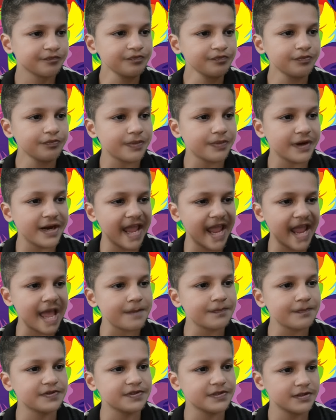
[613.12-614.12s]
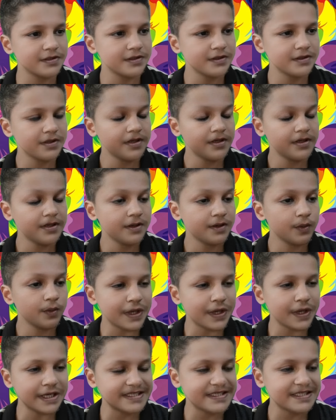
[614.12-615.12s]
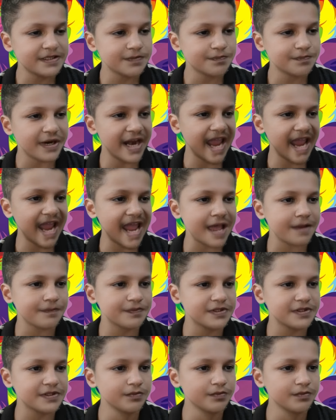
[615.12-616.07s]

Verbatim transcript: Perhaps, what's perhaps